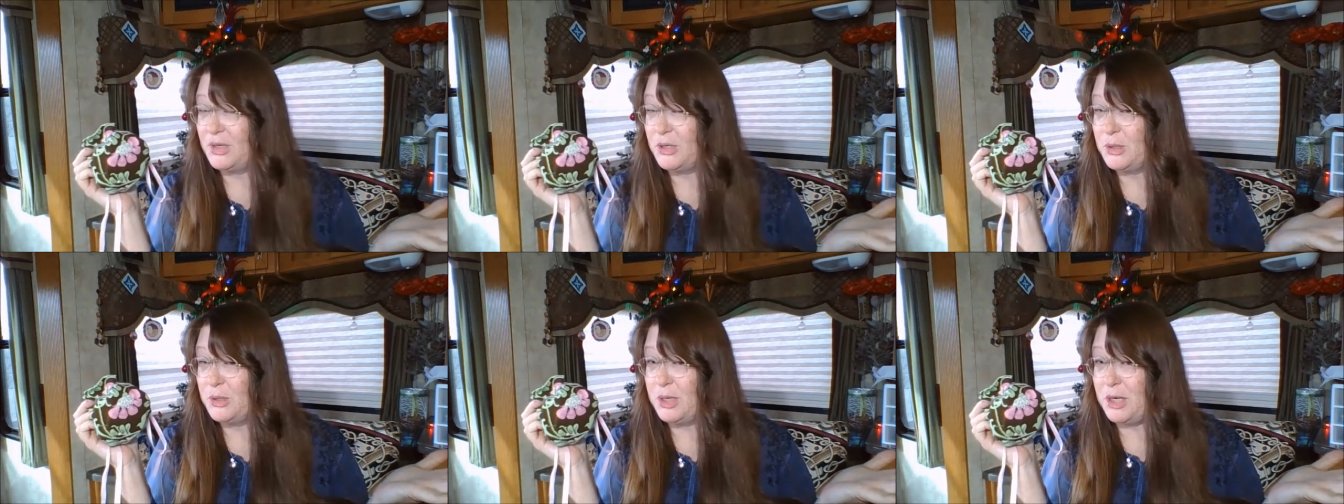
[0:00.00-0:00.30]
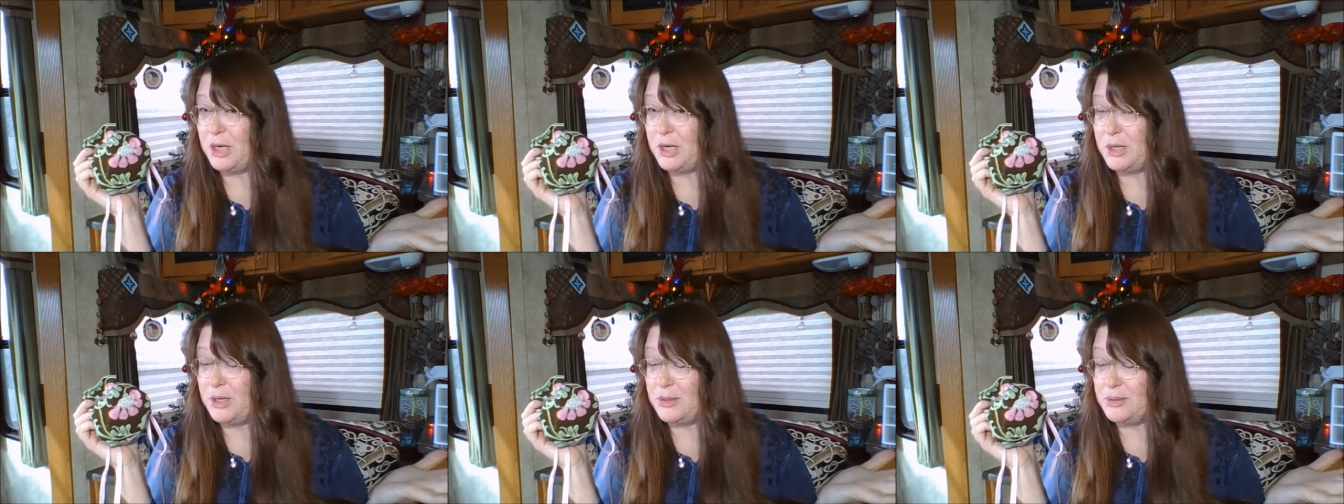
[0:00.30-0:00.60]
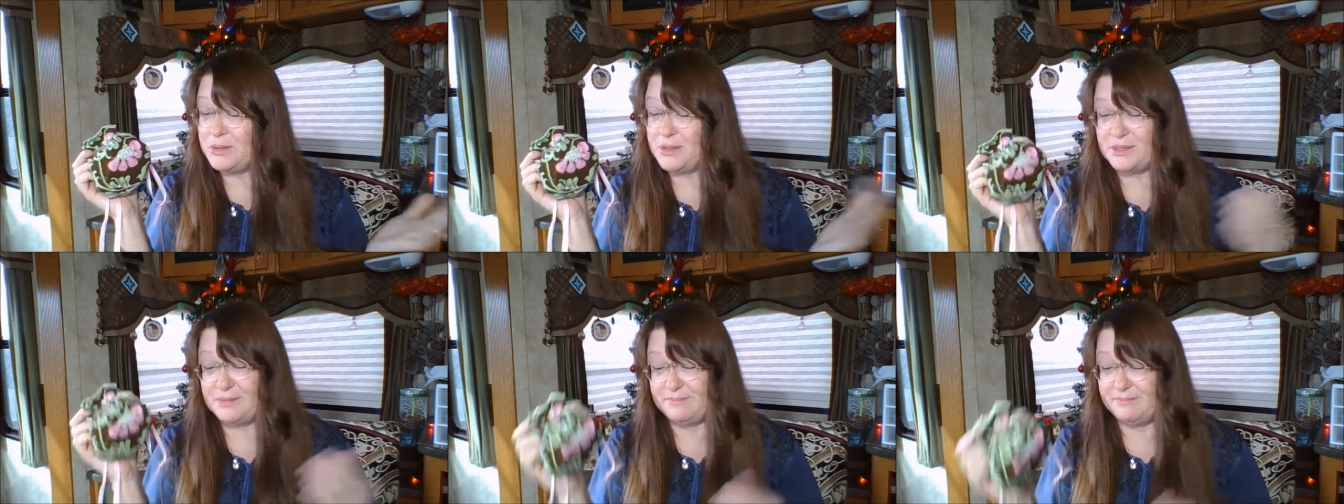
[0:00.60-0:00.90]
Who
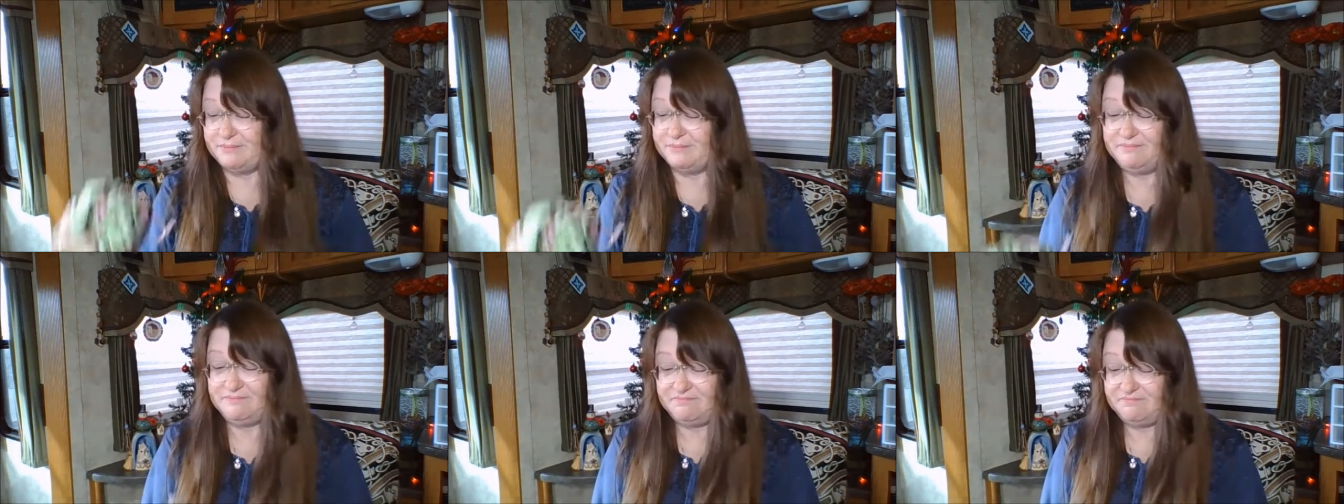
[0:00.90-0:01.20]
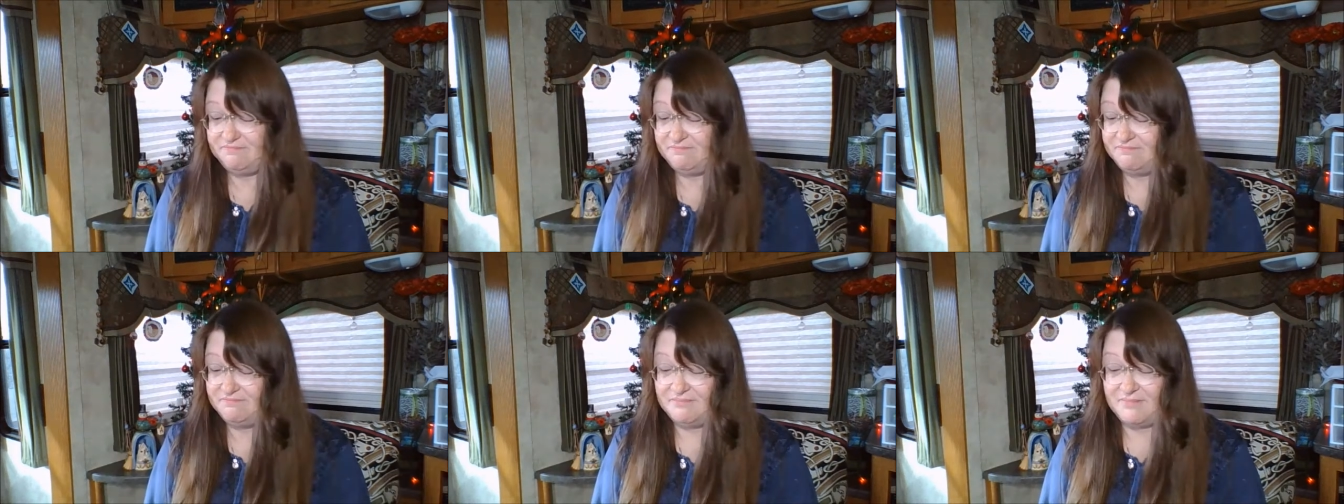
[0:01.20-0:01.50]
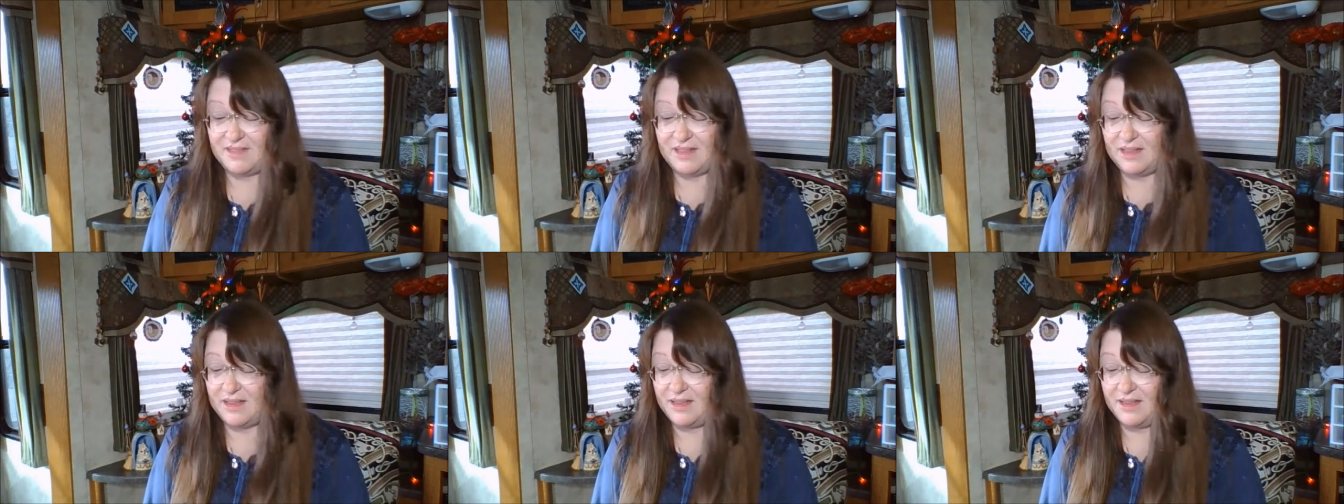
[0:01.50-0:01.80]
knows?
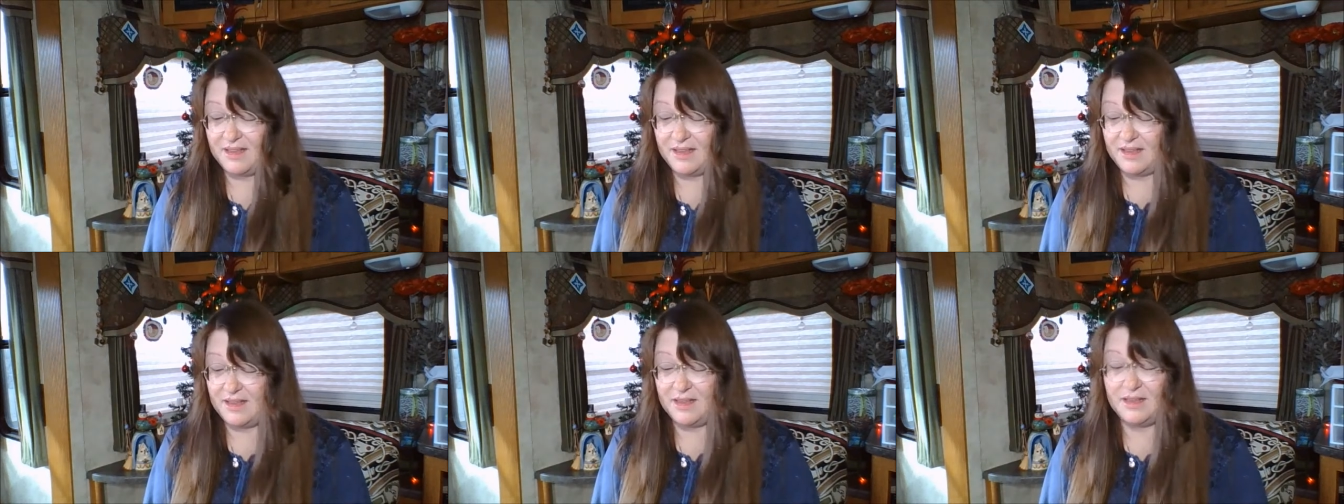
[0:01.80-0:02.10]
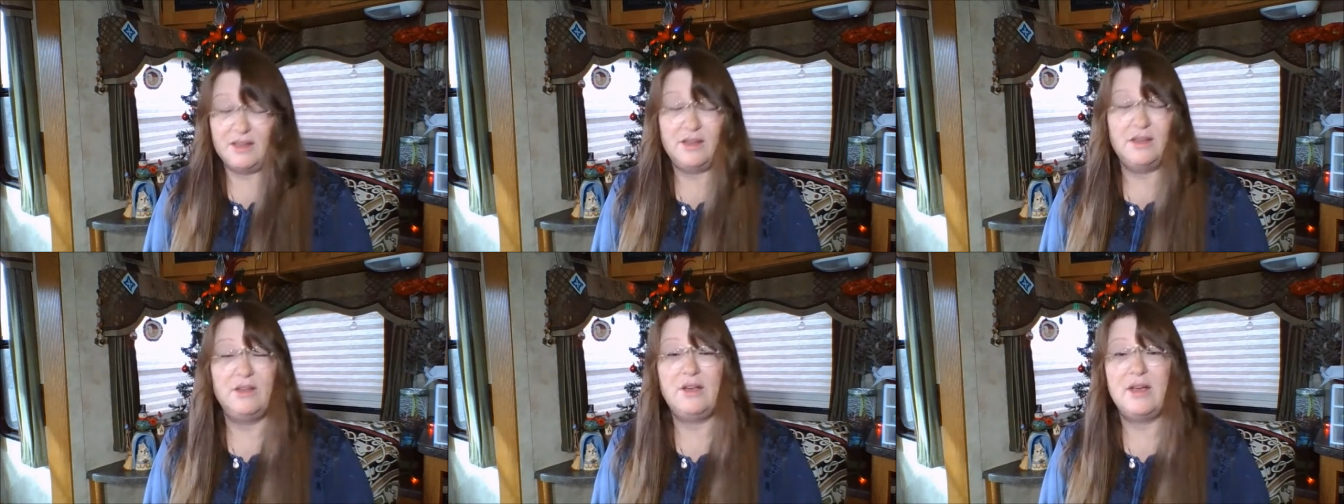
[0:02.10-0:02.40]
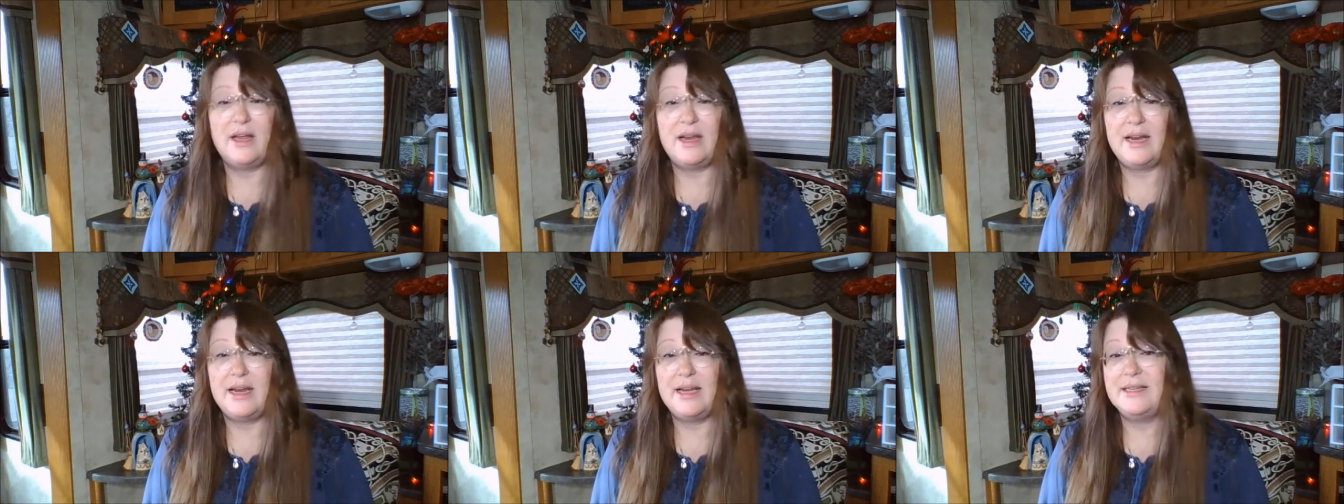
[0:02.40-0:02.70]
You
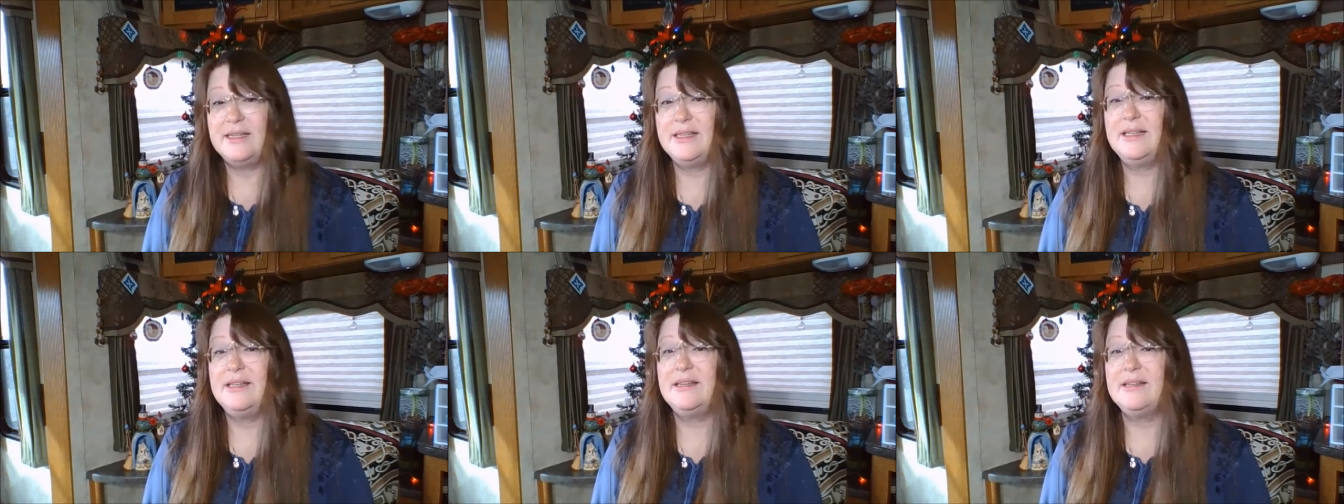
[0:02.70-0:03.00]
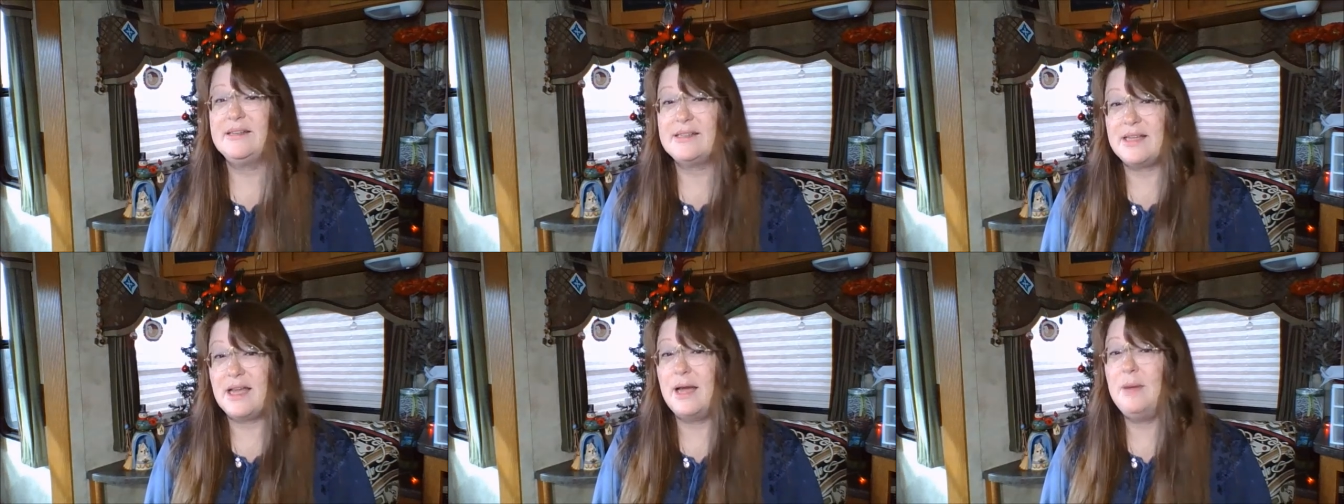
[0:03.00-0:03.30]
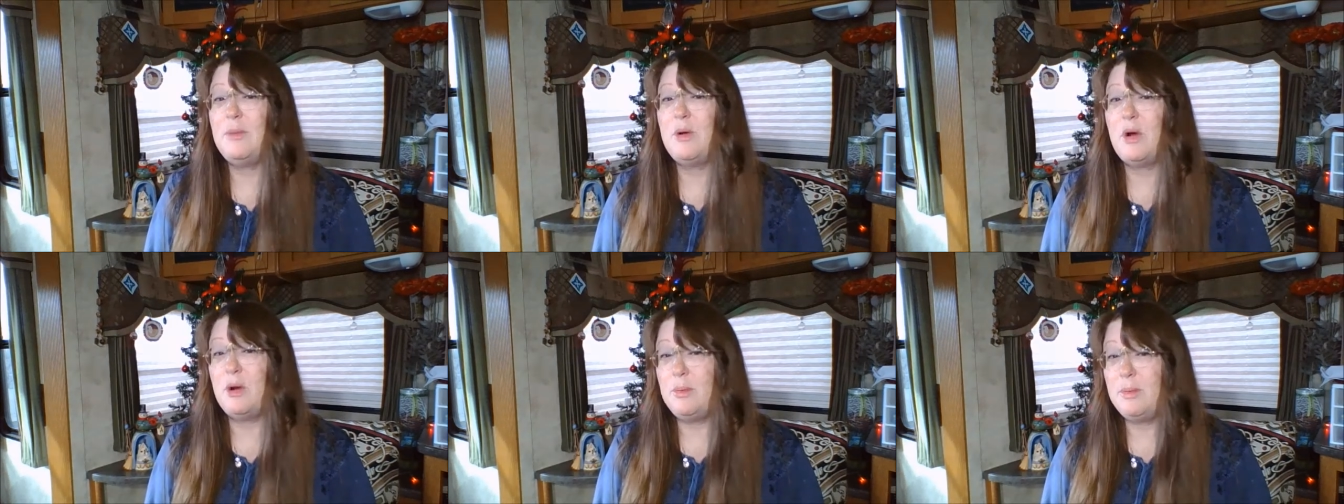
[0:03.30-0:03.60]
got ideas,
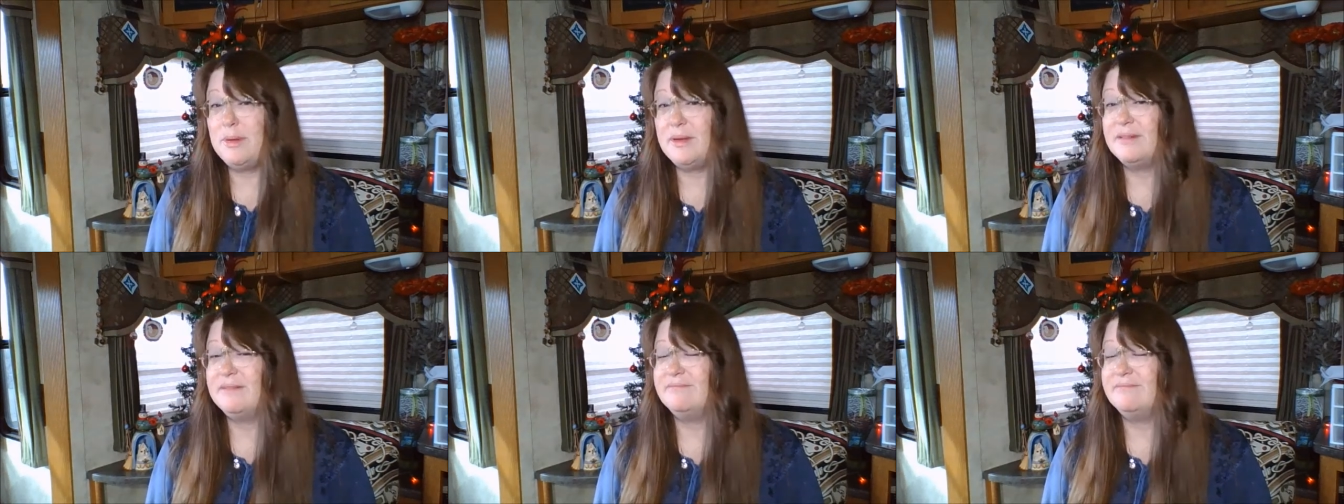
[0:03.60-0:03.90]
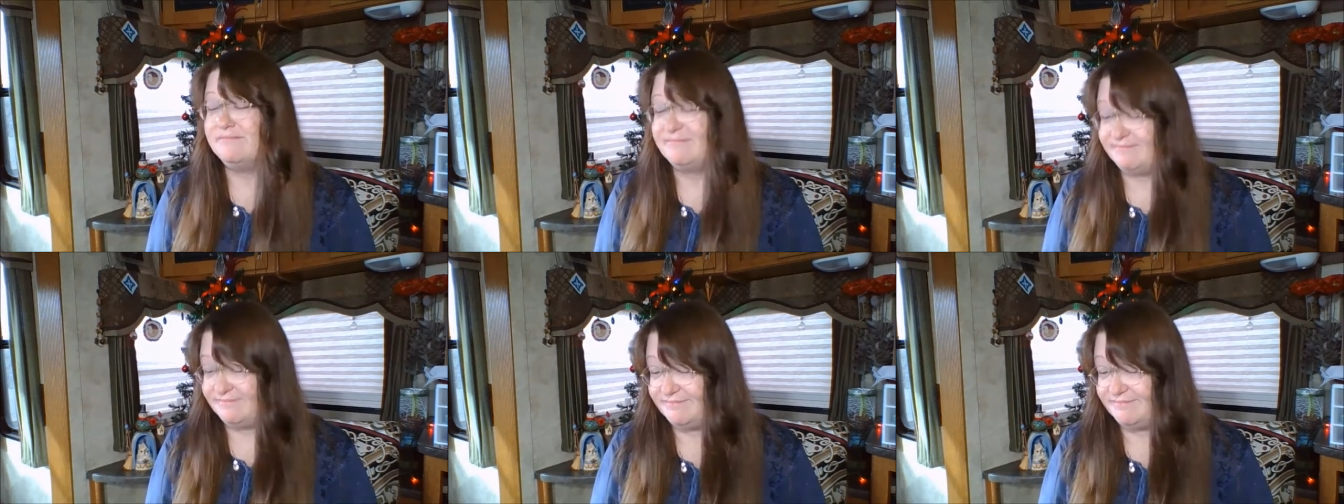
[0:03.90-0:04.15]
I'm open.